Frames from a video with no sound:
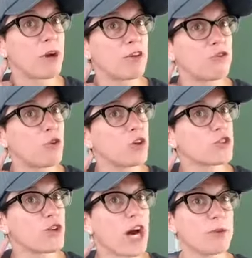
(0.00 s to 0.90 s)
about 4
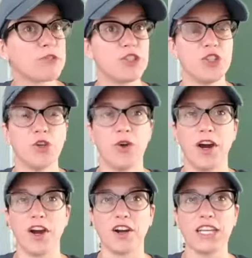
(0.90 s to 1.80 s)
drops to
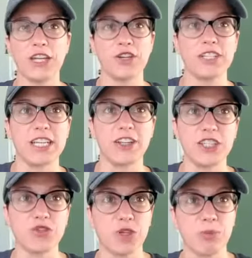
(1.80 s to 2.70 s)
our
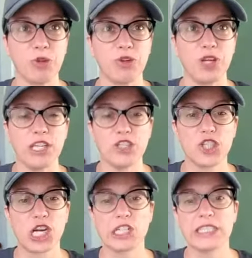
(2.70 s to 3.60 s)
Ghirardelli triple
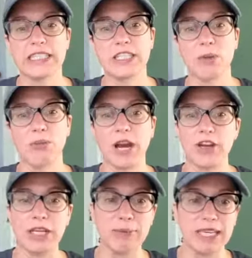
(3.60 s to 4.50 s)
chocolate
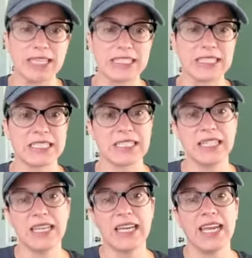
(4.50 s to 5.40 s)
brownie mix,
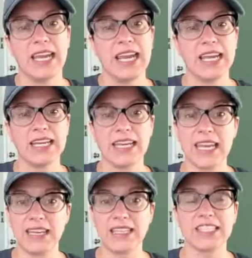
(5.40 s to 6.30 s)
and
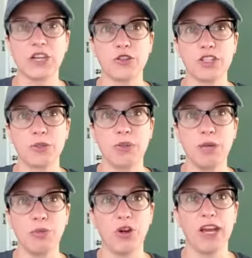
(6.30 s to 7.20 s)
candies. I know some
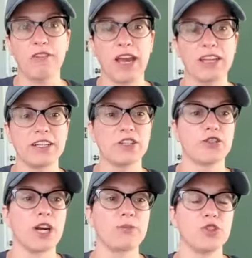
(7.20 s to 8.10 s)
people have added a
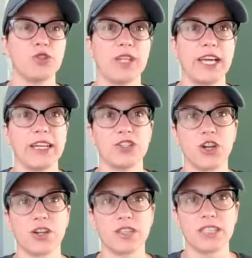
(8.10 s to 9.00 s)
drop to like
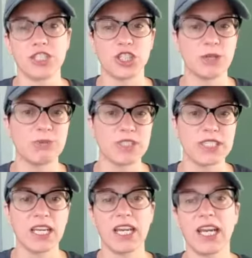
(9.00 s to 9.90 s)
chocolate chips,
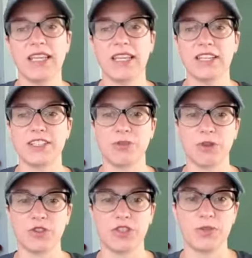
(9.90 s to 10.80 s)
and that's
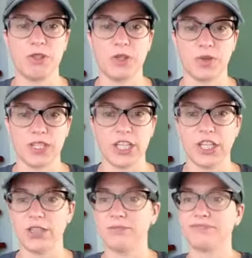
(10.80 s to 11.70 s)
supposed to be really
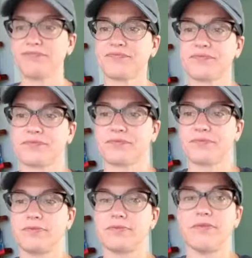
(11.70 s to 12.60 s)
good.
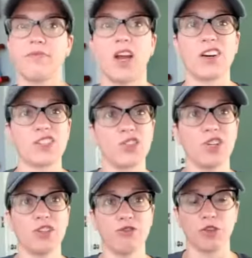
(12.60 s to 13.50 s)
Also
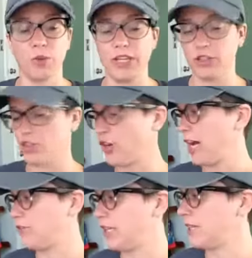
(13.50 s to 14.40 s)
good for when you're
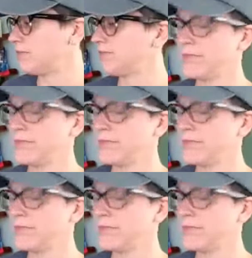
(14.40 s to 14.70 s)
traveling.